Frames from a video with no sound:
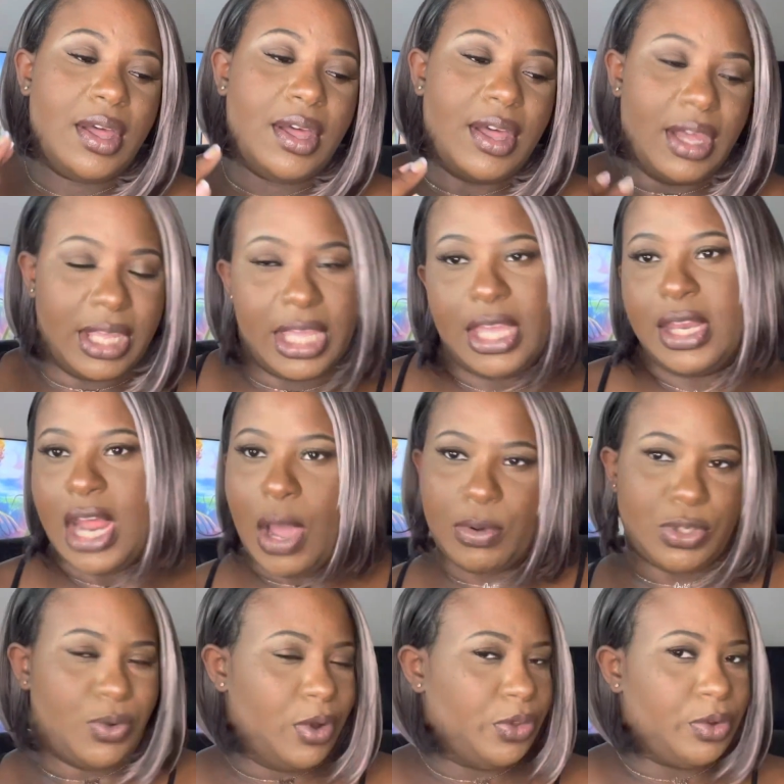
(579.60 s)
Again, I
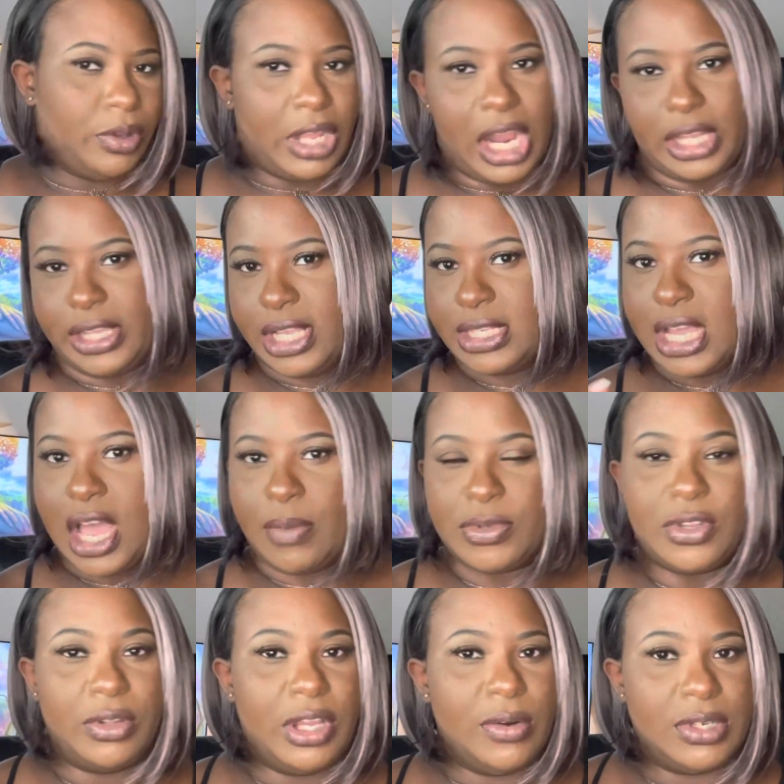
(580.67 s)
was going through a lot at that time,
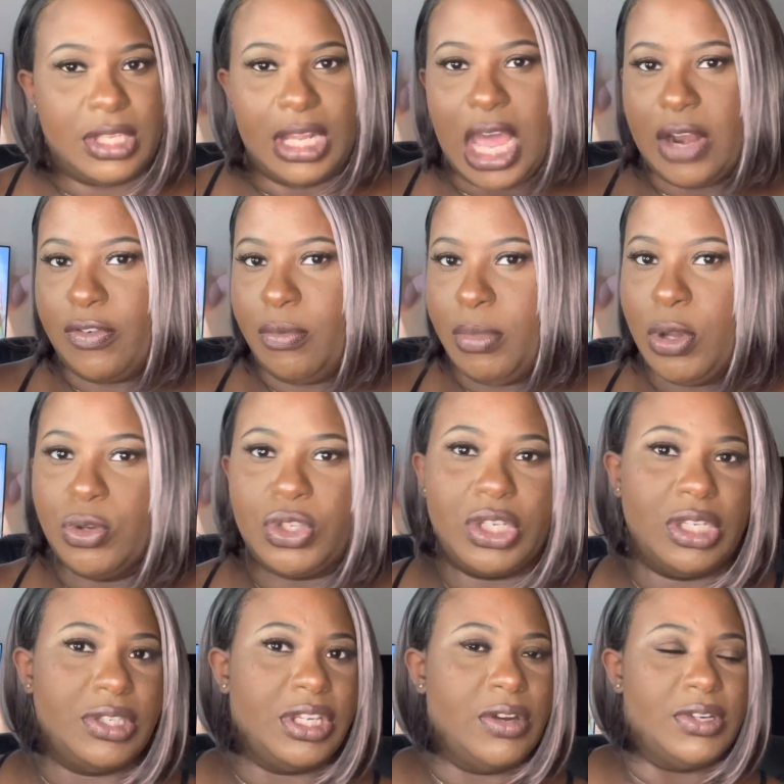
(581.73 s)
so there was a lot of
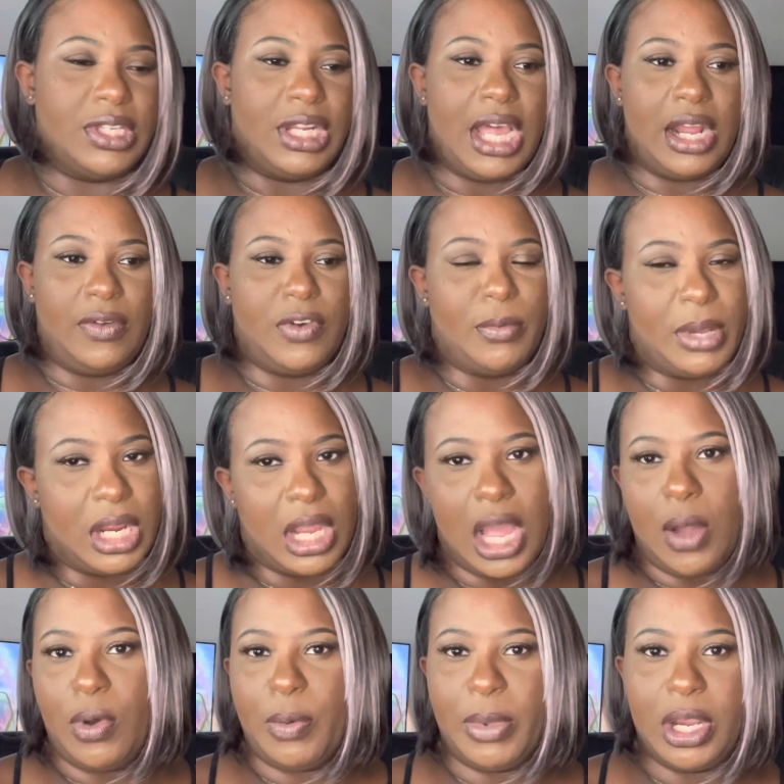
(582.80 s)
emotions. There was a lot of, oh my
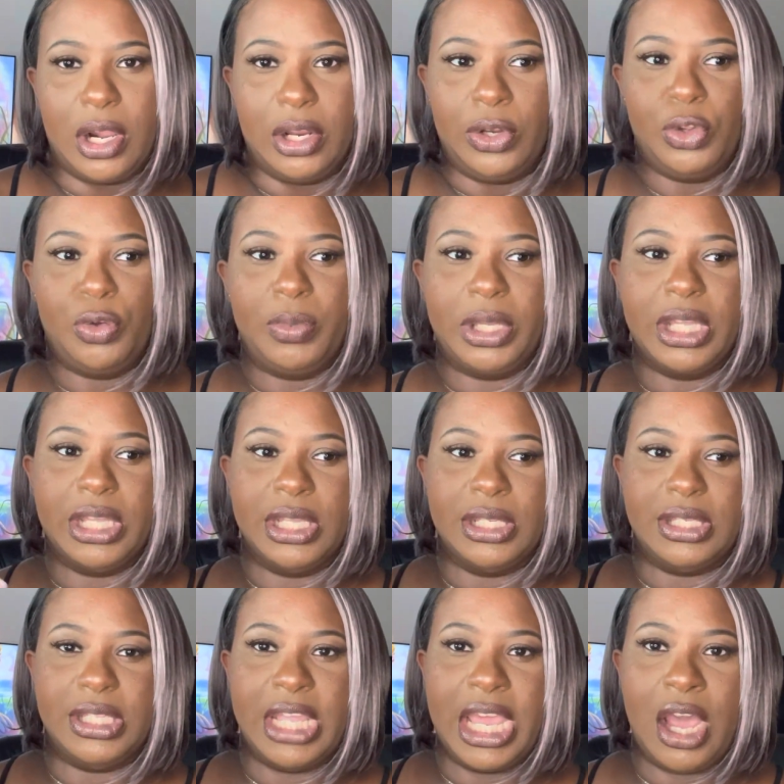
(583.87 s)
God, what am I going to do?
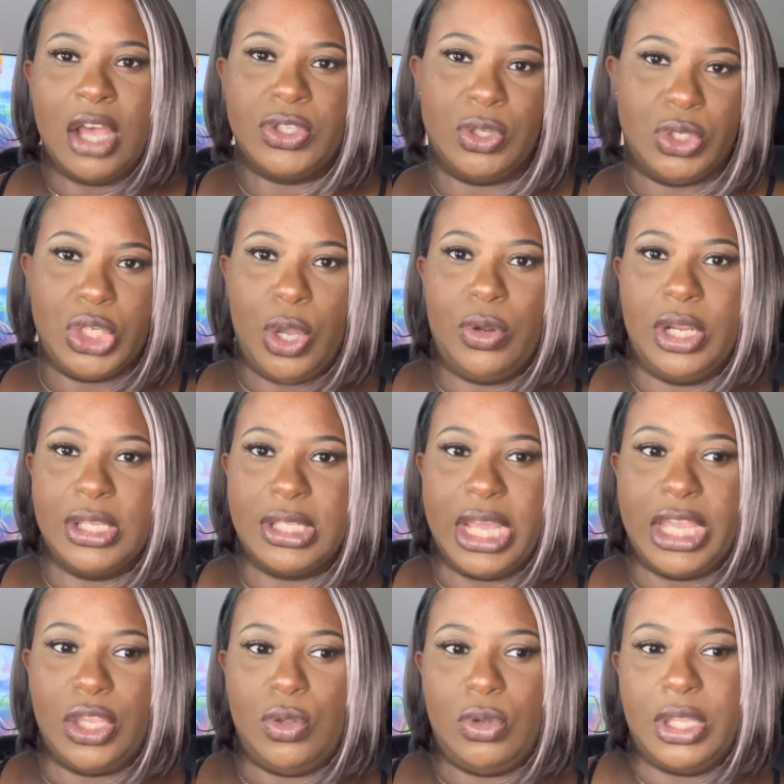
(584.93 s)
Because they also told us
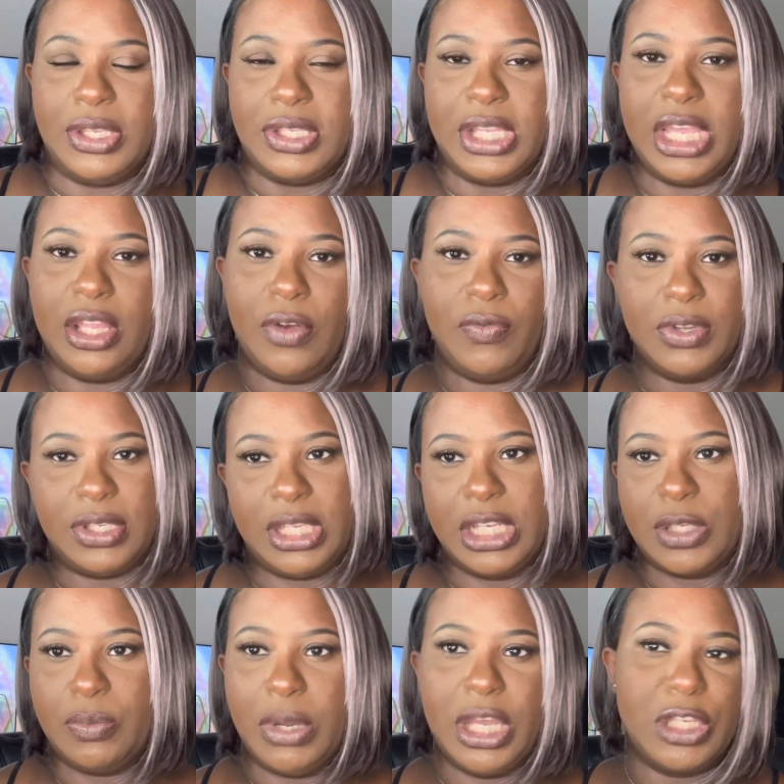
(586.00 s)
like, you can stay there for
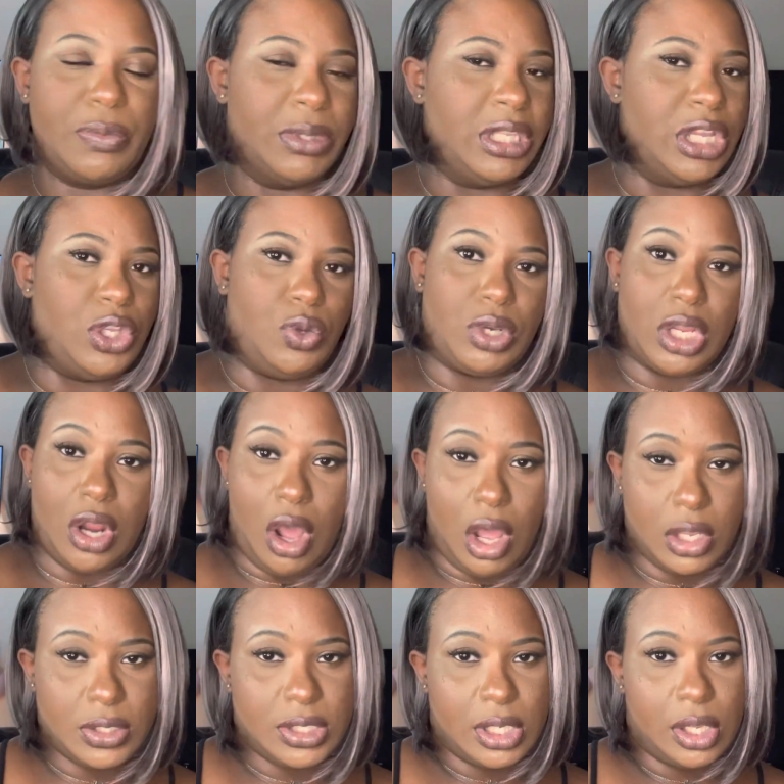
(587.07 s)
6 months, but then you can
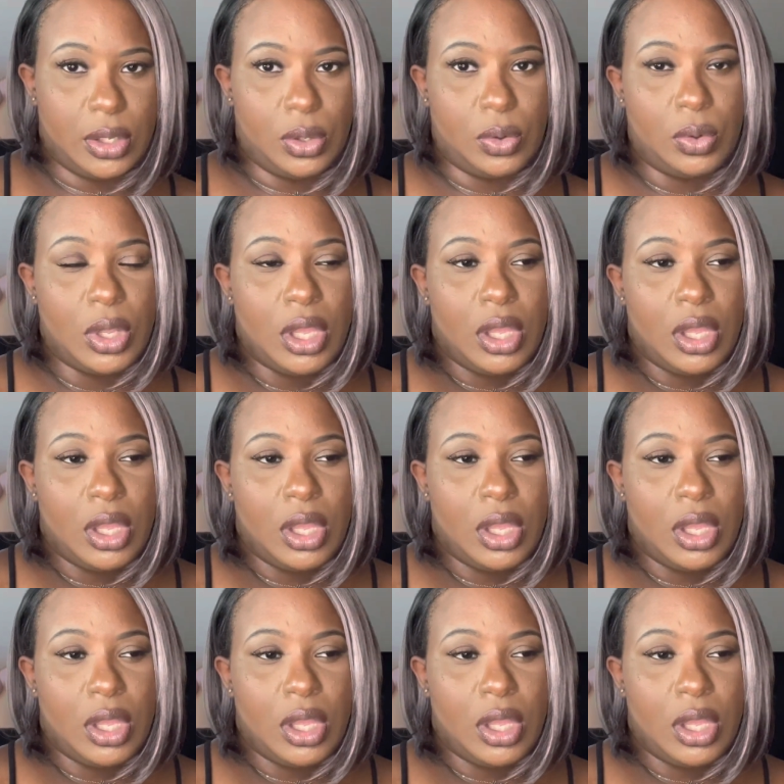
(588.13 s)
also